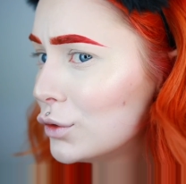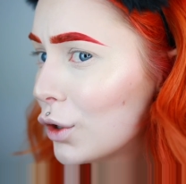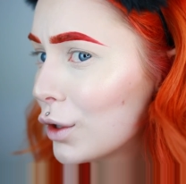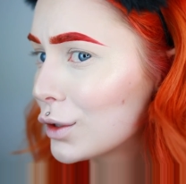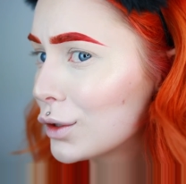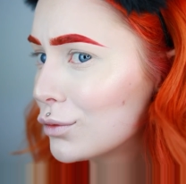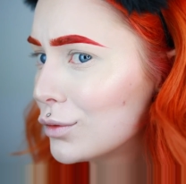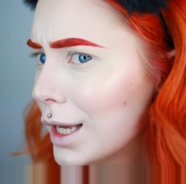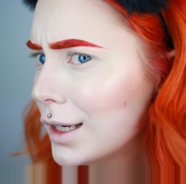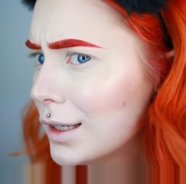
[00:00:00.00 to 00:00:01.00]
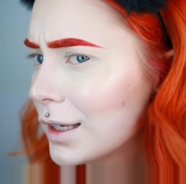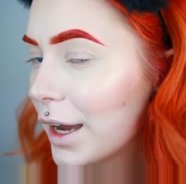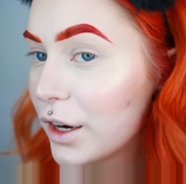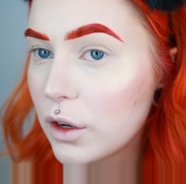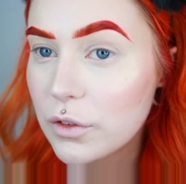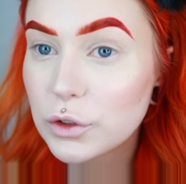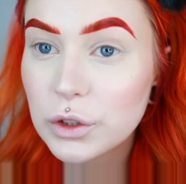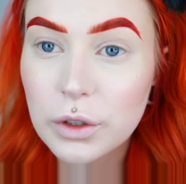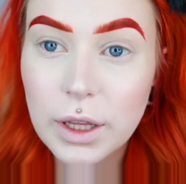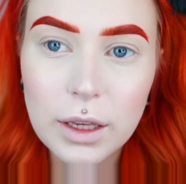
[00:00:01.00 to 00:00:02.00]
dark red kind of
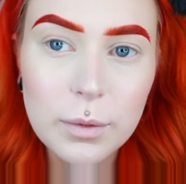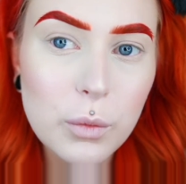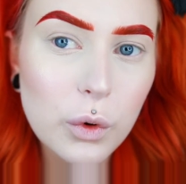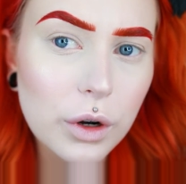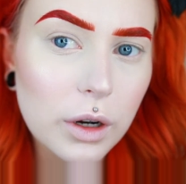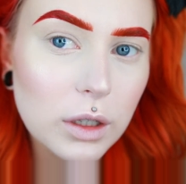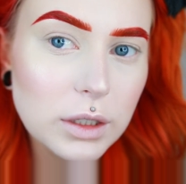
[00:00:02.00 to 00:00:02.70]
to like more